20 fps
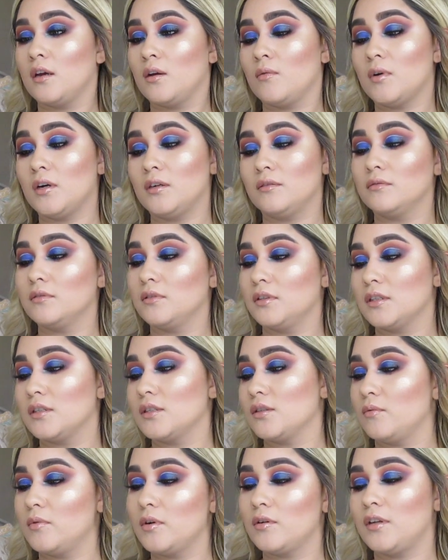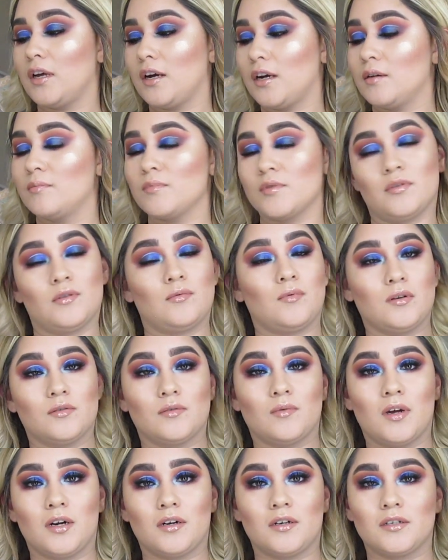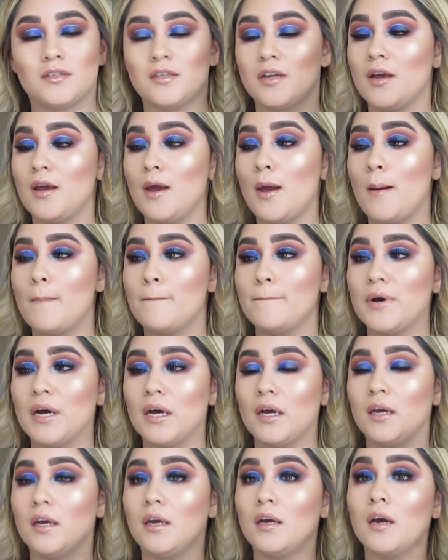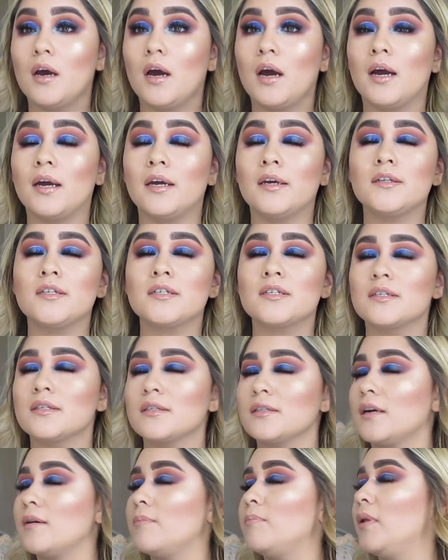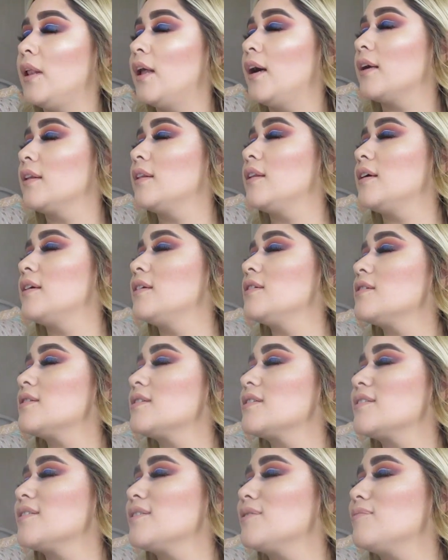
Well, it's the one that comes with Rose Waters, but I just apply this